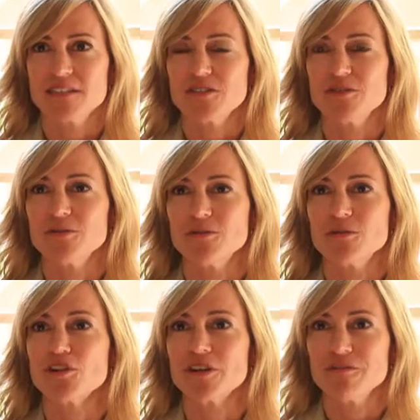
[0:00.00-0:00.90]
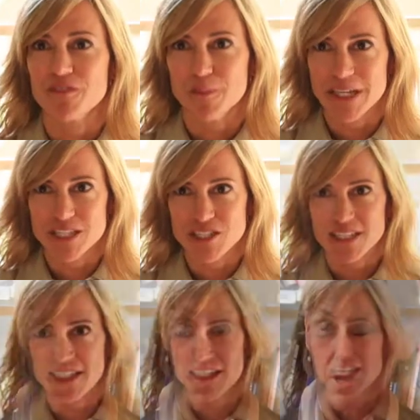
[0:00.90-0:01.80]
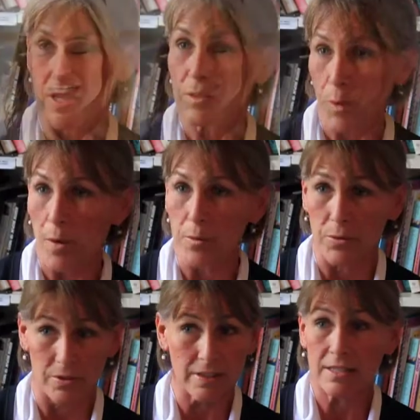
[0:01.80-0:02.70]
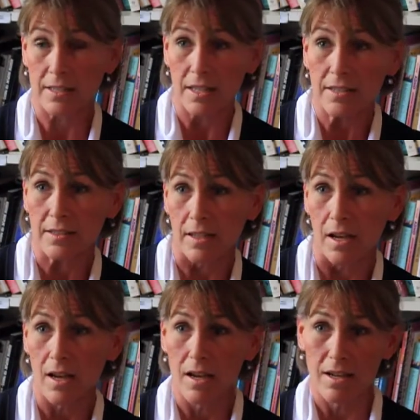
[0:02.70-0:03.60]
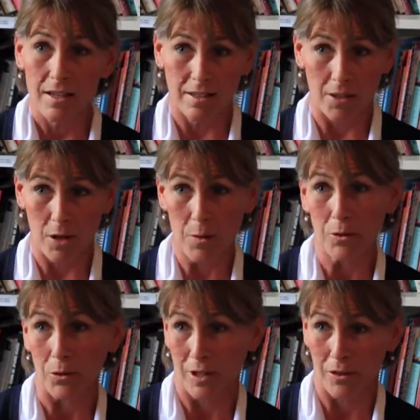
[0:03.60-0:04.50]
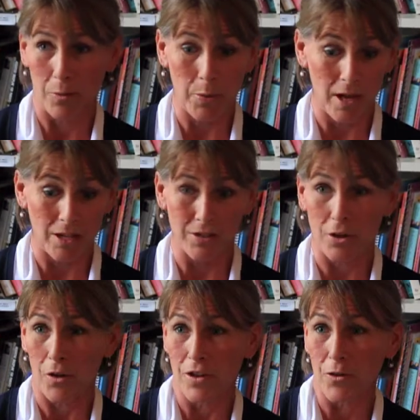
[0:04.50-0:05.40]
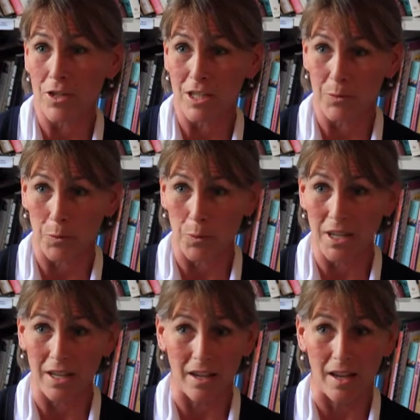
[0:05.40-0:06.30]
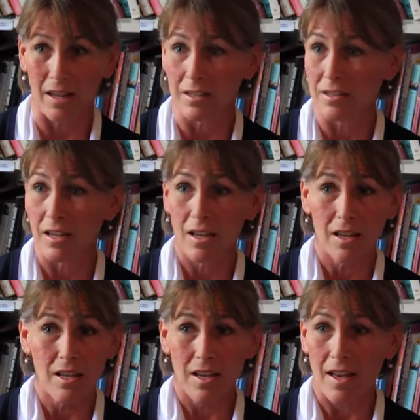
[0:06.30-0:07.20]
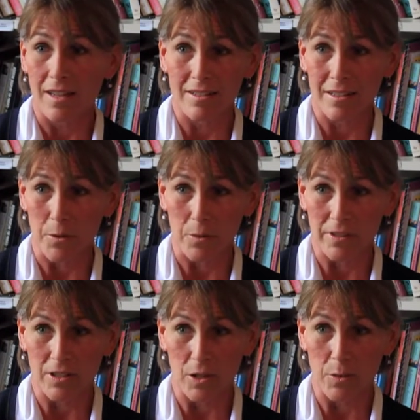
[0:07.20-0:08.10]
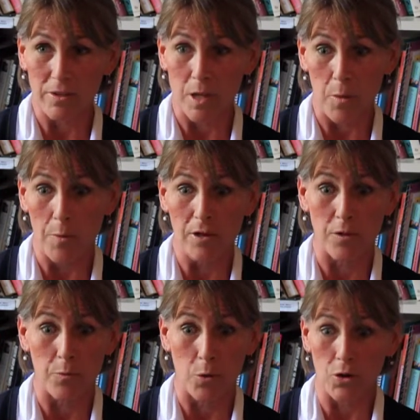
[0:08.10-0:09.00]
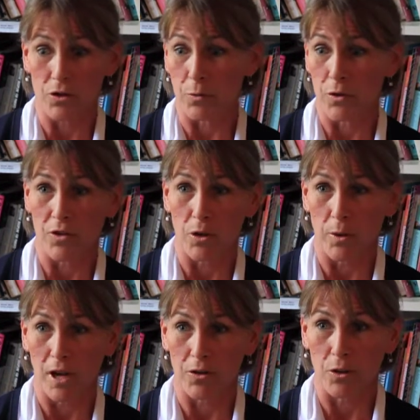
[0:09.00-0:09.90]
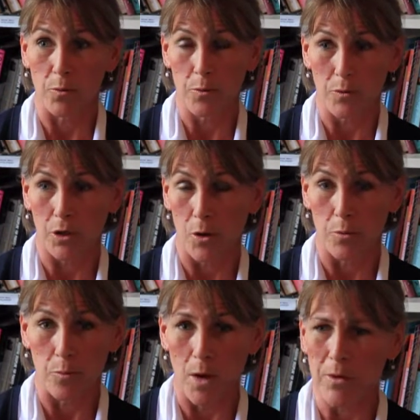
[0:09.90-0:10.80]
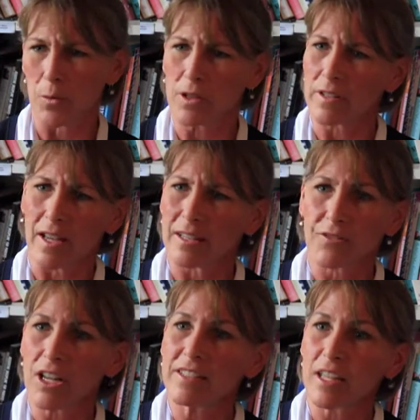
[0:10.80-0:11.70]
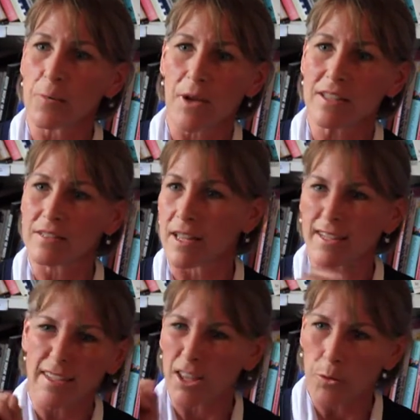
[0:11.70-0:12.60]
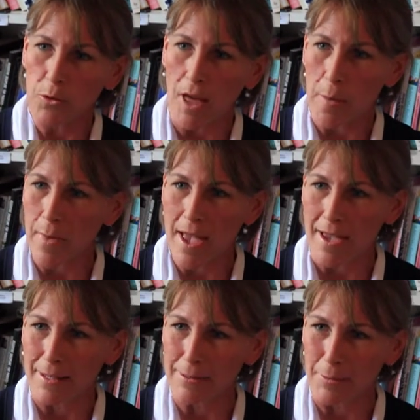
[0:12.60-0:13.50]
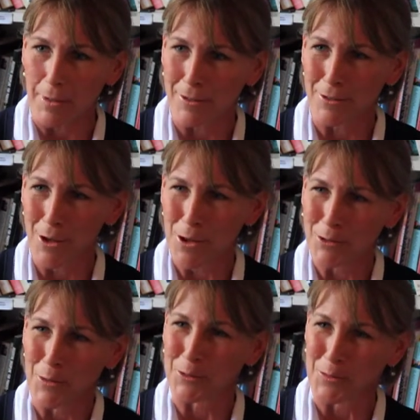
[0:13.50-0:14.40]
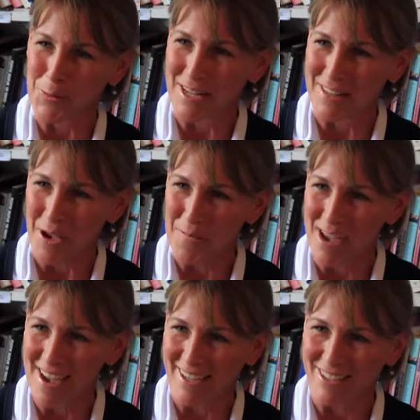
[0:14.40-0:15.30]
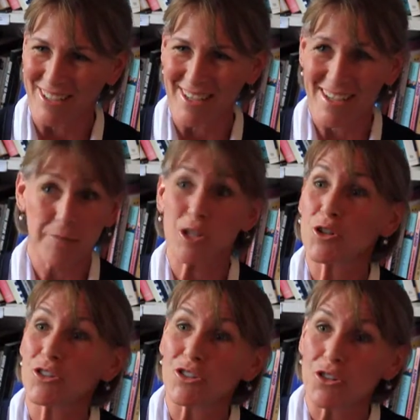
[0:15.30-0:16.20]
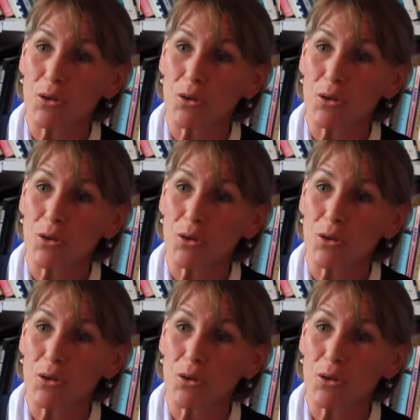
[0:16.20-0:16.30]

to learn information. But his problem was dyslexia. You know, he would look at the page that all the other kids were reading and and it was, you know, he would say, Mommy, the words are moving around, or, you know, Mommy, where's, if I just had a pencil, I could get through that maze. I'm like, supposed to be reading that page. But he couldn't do